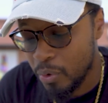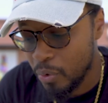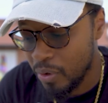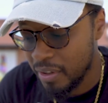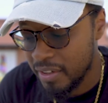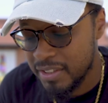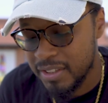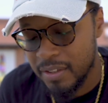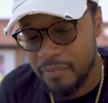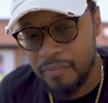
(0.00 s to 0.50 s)
or
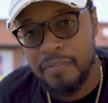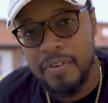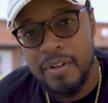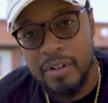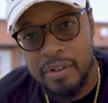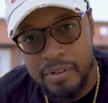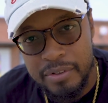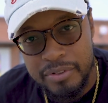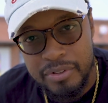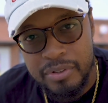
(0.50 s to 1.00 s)
at least it
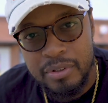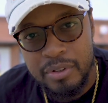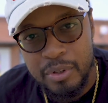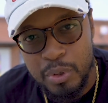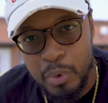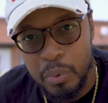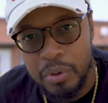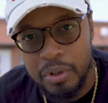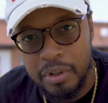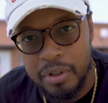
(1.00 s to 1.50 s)
feels
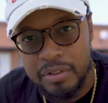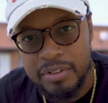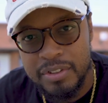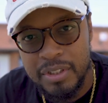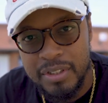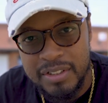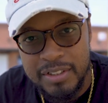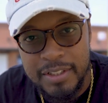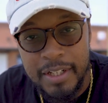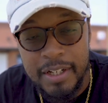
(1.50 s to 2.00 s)
cooler
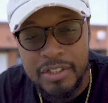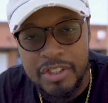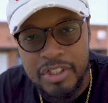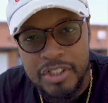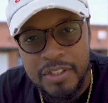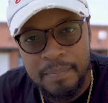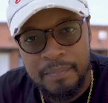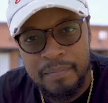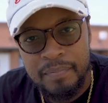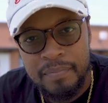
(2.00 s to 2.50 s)
to the touch.